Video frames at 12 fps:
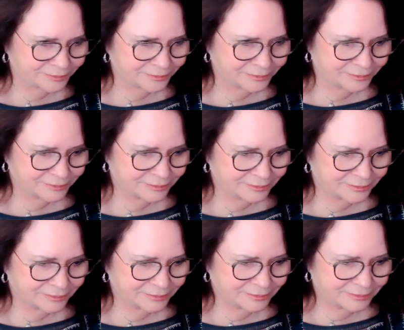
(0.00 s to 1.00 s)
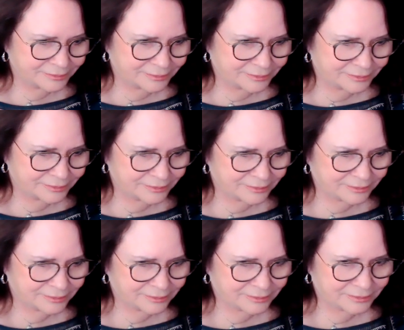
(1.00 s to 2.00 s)

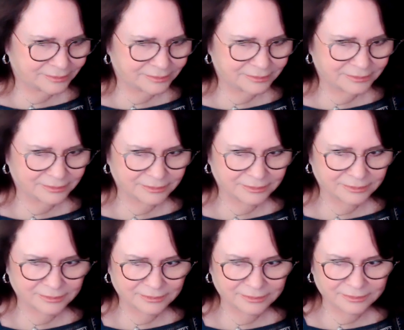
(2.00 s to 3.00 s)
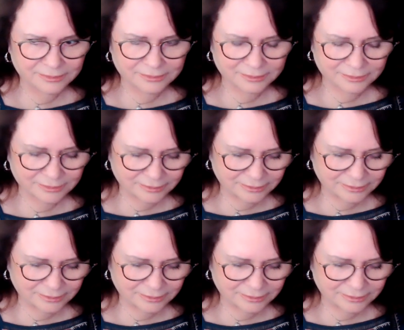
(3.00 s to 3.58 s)
Nobody speaks.